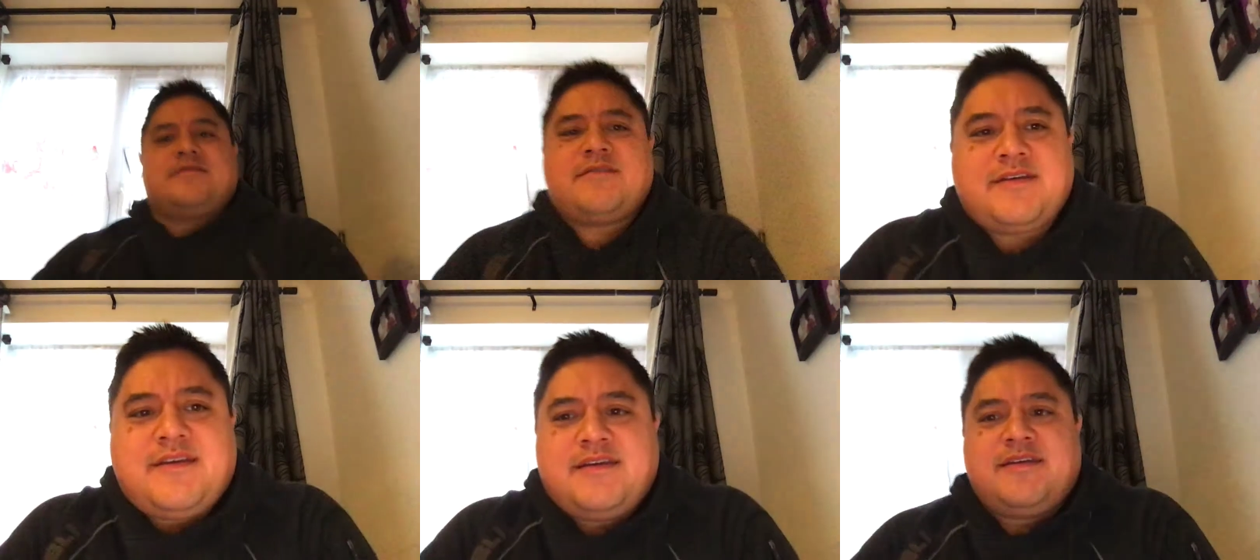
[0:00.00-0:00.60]

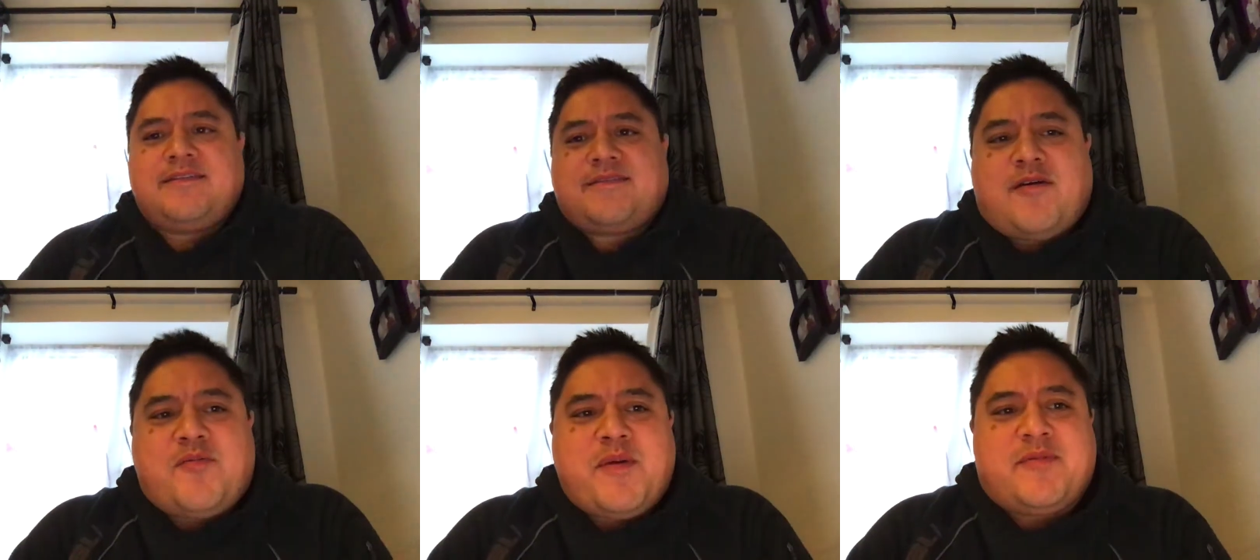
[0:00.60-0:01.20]
A
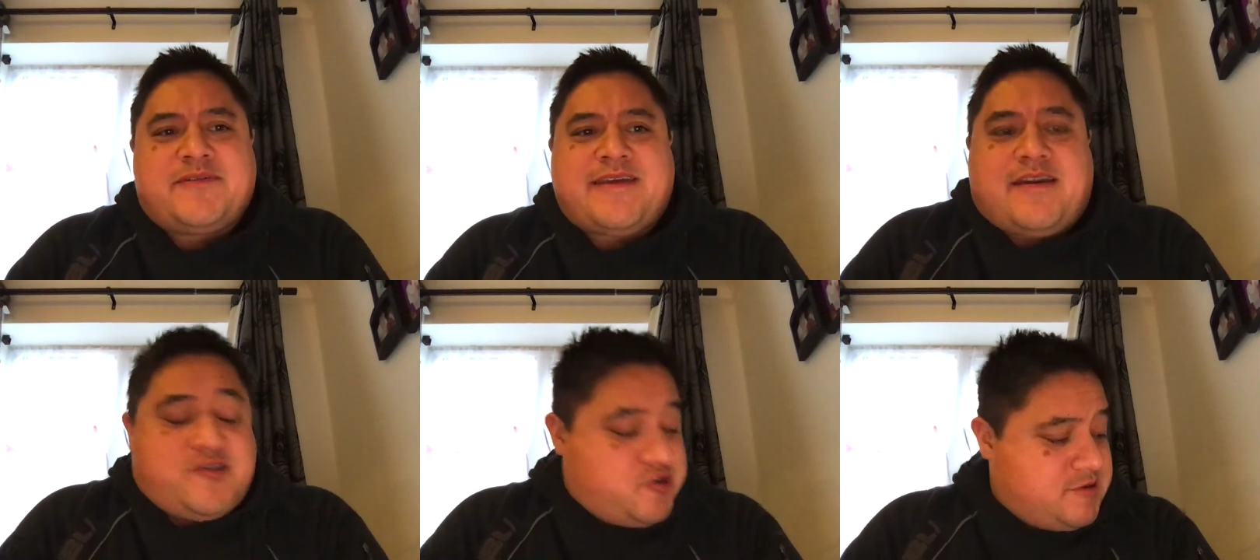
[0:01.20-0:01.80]
couple of people are
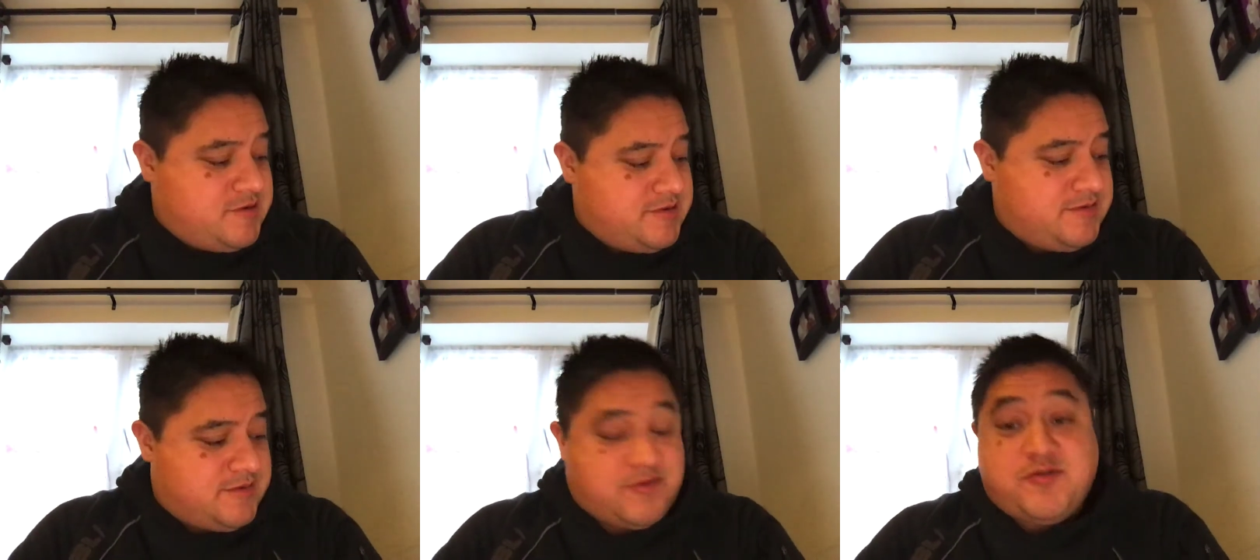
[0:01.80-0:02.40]
saying I should,
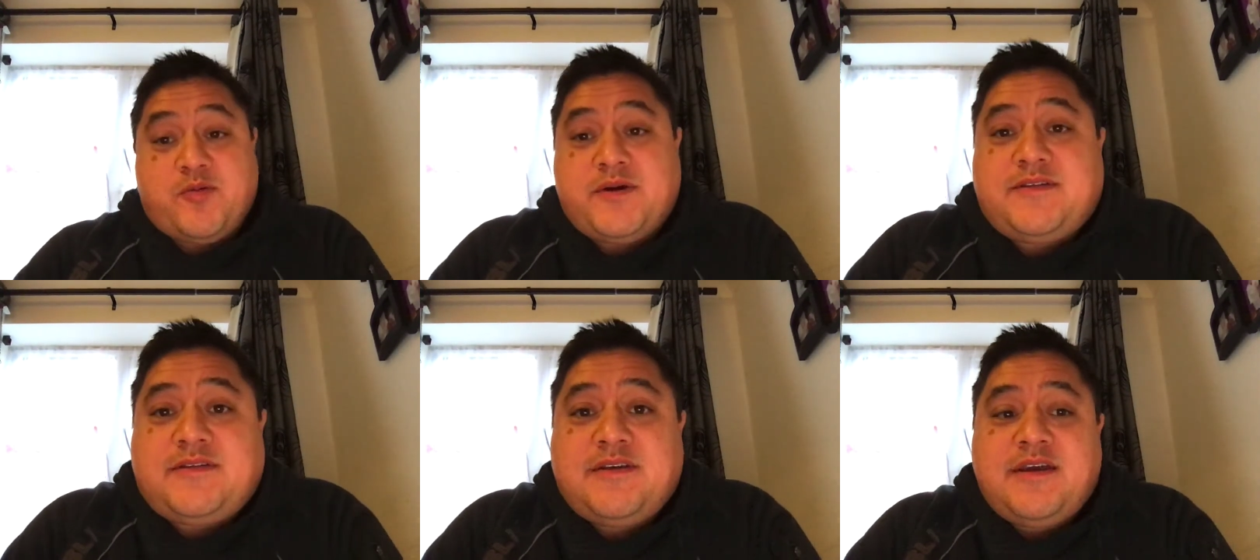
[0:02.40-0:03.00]
so I thought I would.
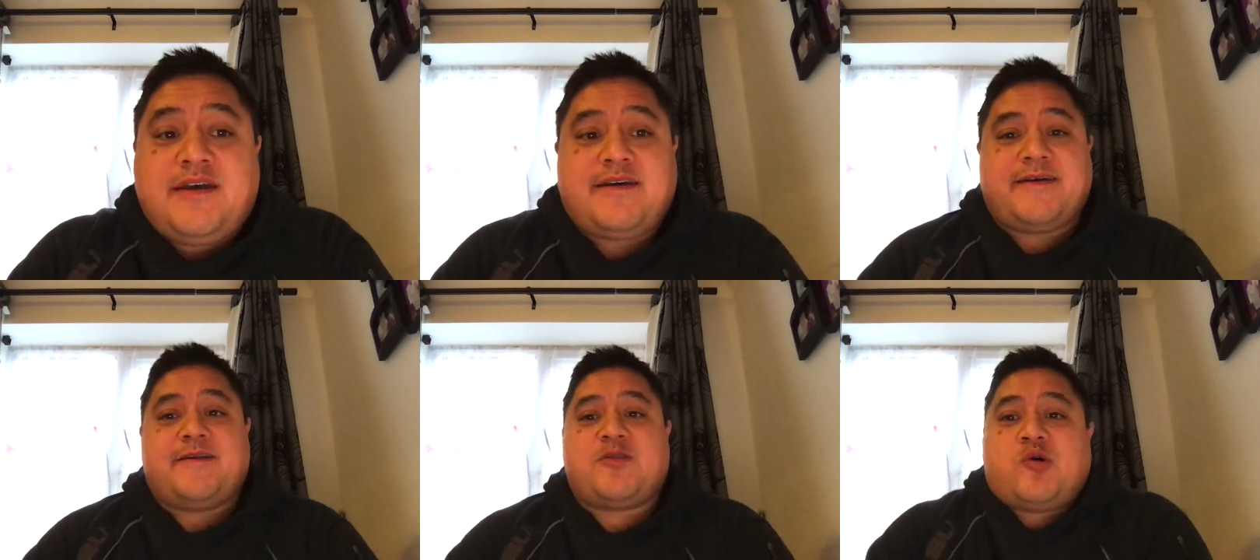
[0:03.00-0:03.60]

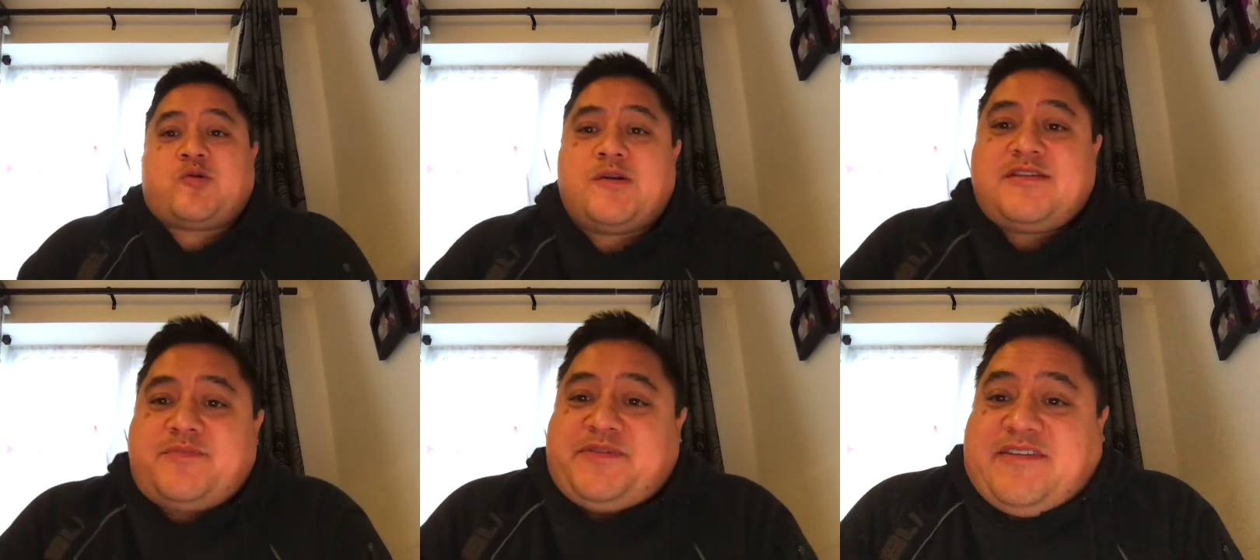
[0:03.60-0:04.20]
And I thought I'd call
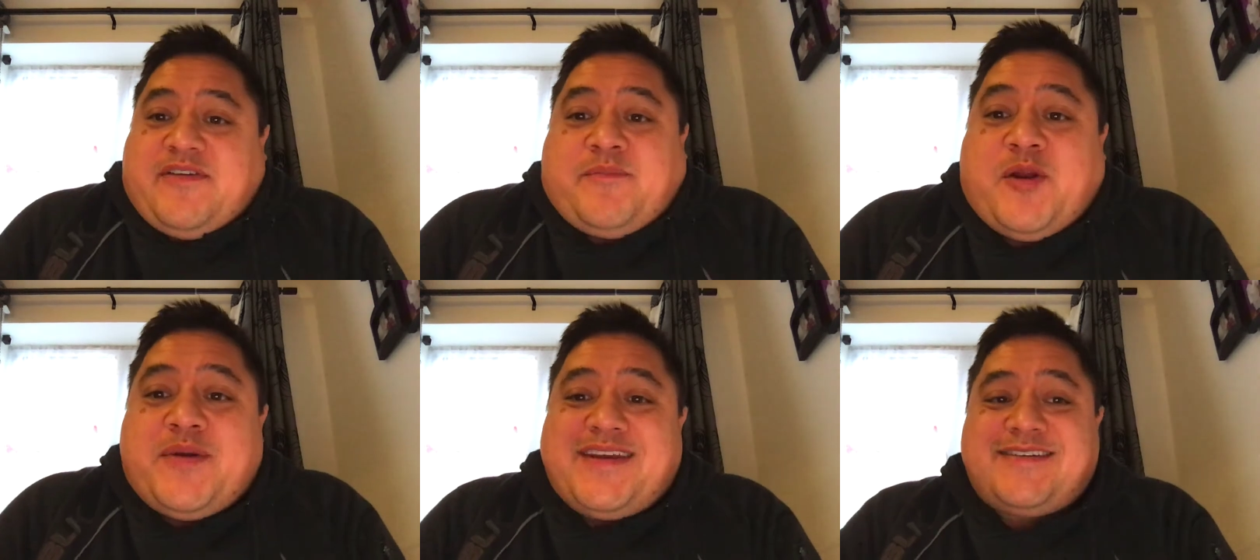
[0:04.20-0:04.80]
it the Pacific
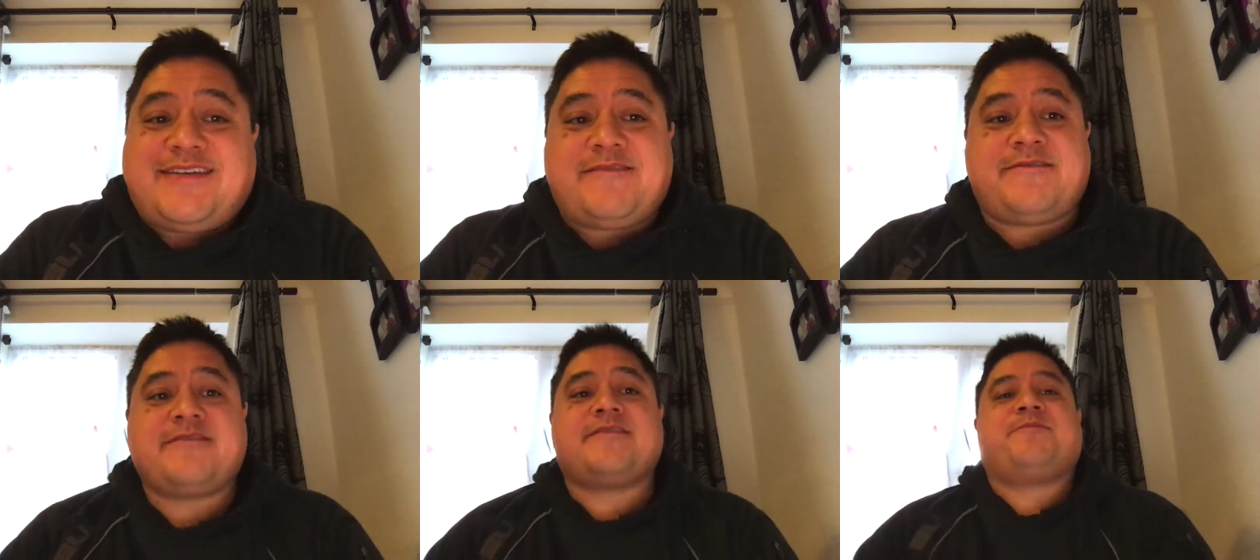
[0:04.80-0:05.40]
Blue
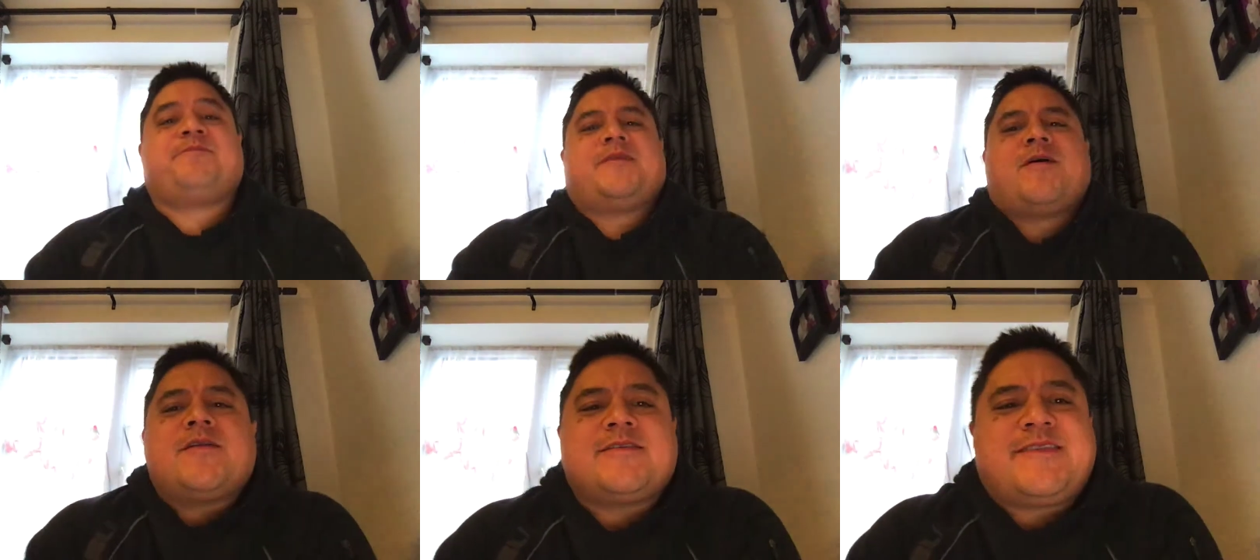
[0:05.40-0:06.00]
Initiative. I've
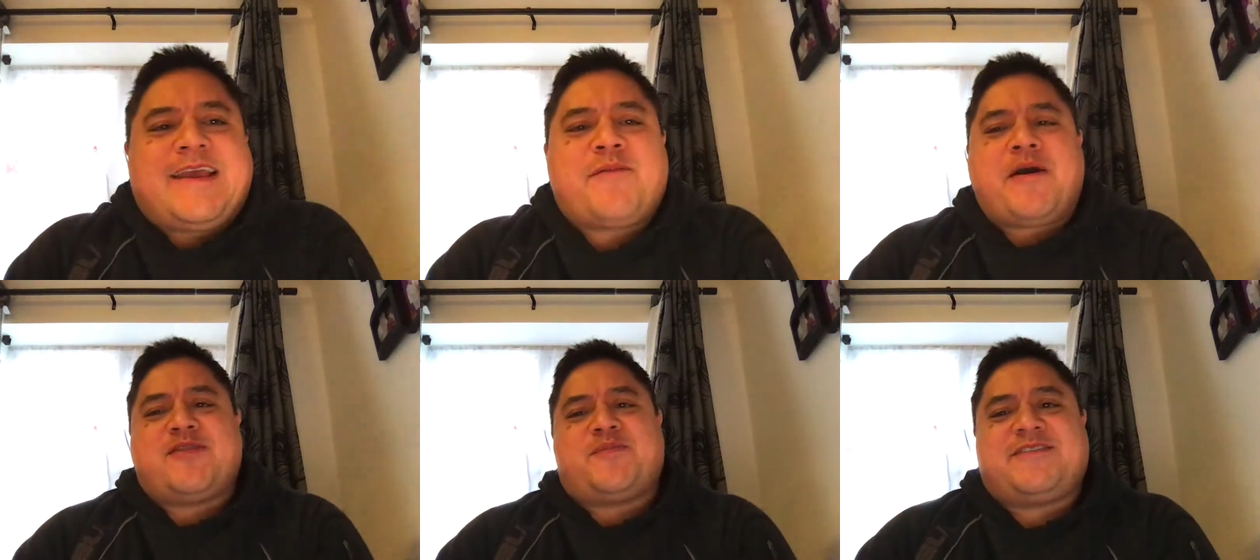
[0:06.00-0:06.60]
got this thing
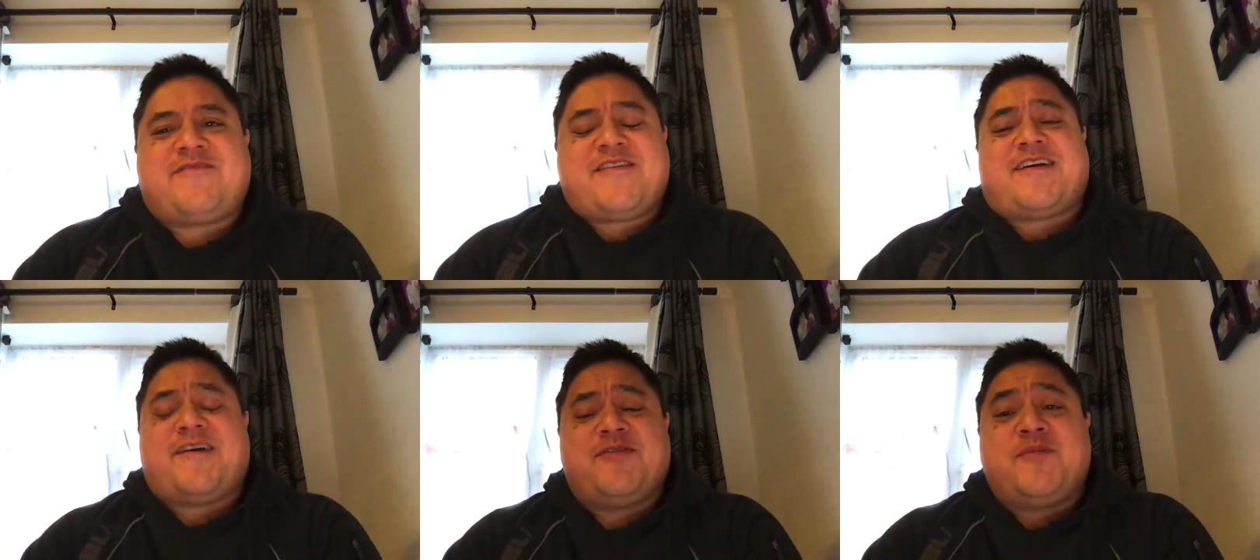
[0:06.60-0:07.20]
about the Pacific
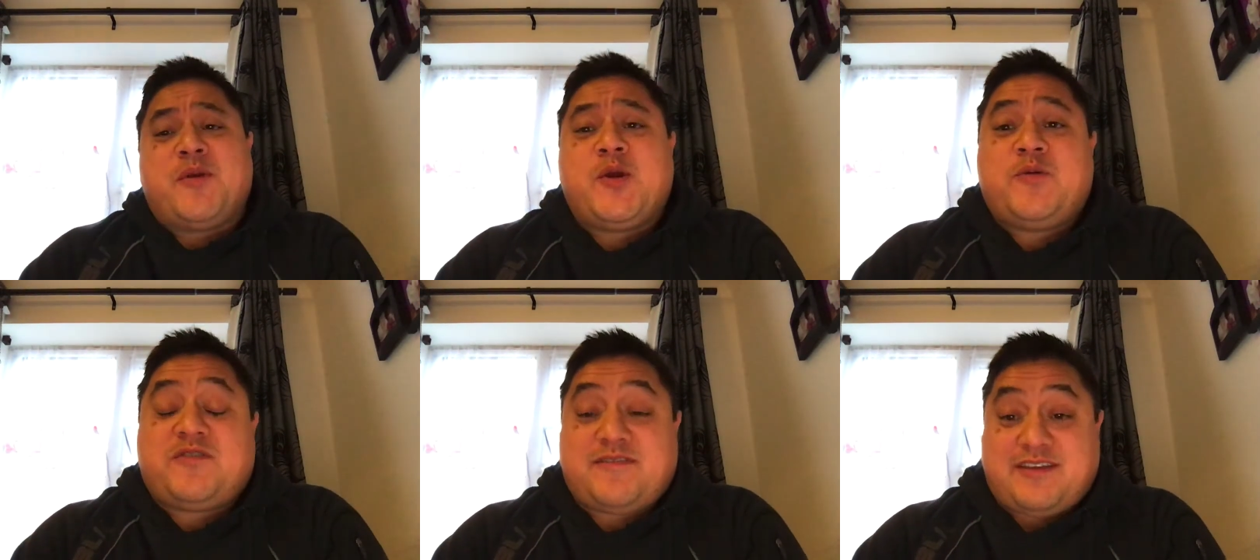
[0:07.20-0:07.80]
and the blue,
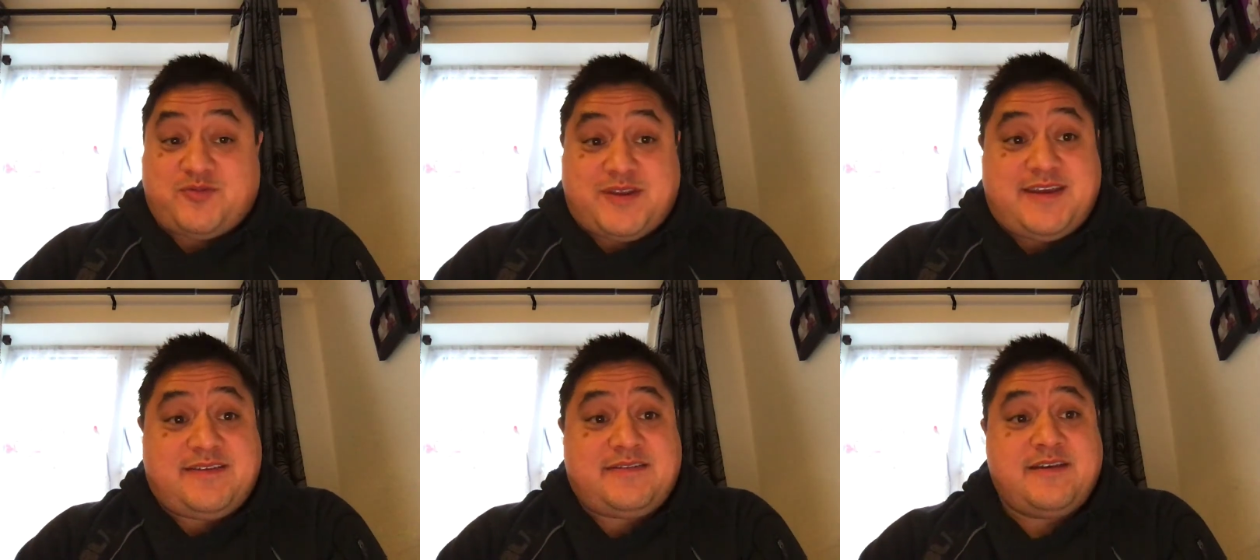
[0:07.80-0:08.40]
so that's what it
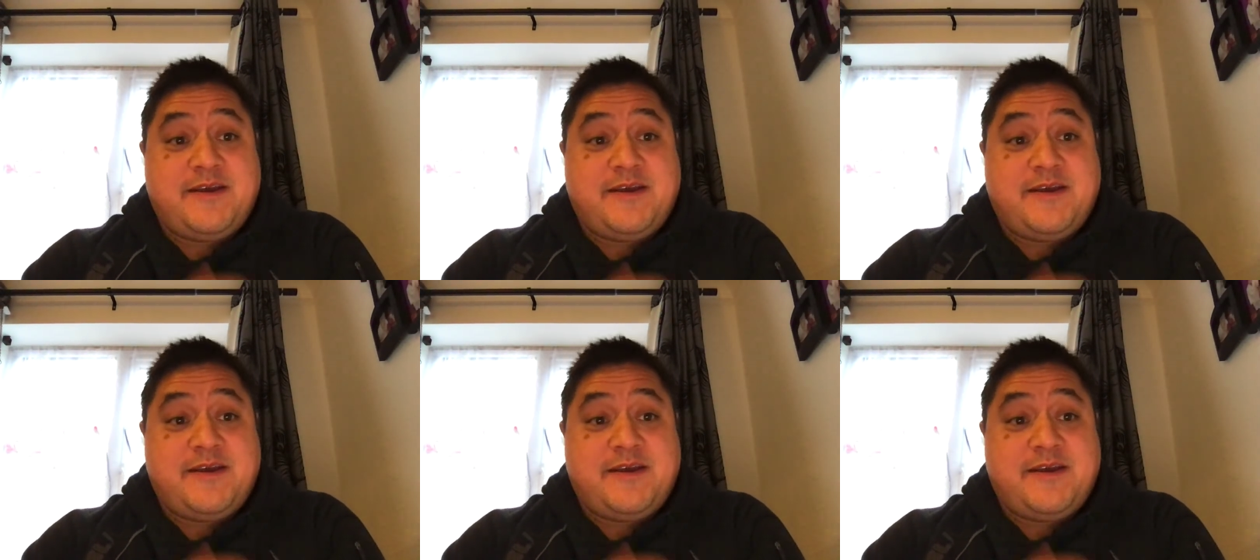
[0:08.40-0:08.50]
is.